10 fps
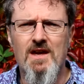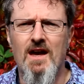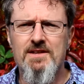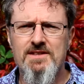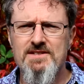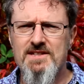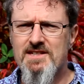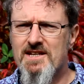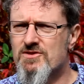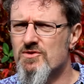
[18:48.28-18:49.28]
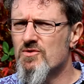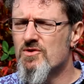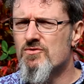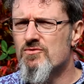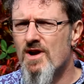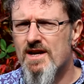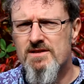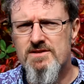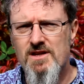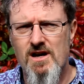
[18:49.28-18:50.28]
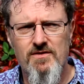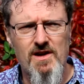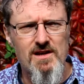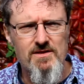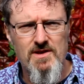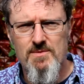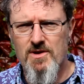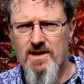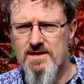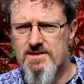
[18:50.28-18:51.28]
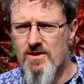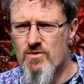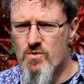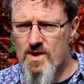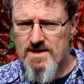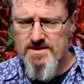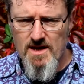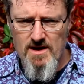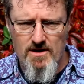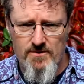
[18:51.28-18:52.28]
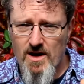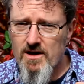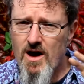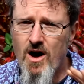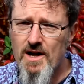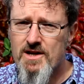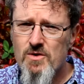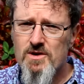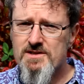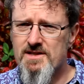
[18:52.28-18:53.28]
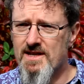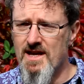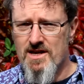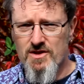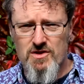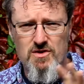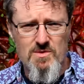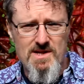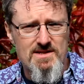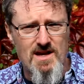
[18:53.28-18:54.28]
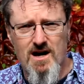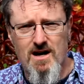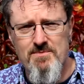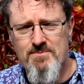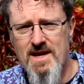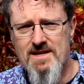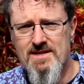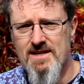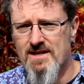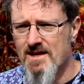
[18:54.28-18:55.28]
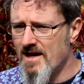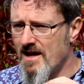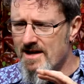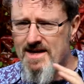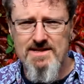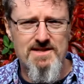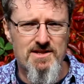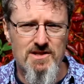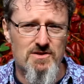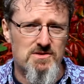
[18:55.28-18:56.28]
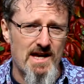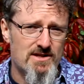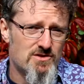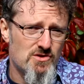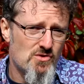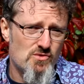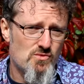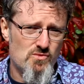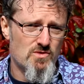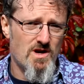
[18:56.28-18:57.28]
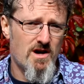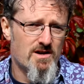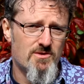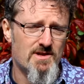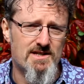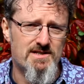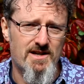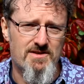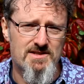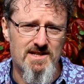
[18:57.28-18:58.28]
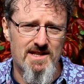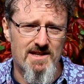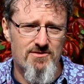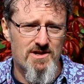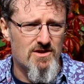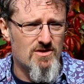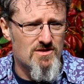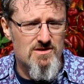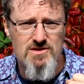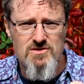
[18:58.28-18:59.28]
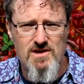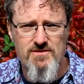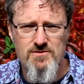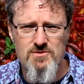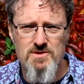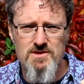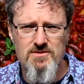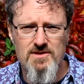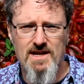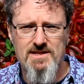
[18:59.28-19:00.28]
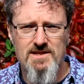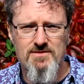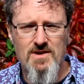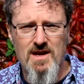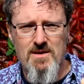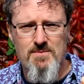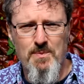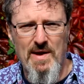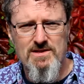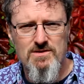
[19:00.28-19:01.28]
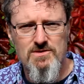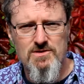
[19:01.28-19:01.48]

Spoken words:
D16 do great stuff. I love their plugins. They're always of a high quality. The GUIs are amazing, easy to use, and do kind of what they say on the tin. They're really good, straightforward, creative bits of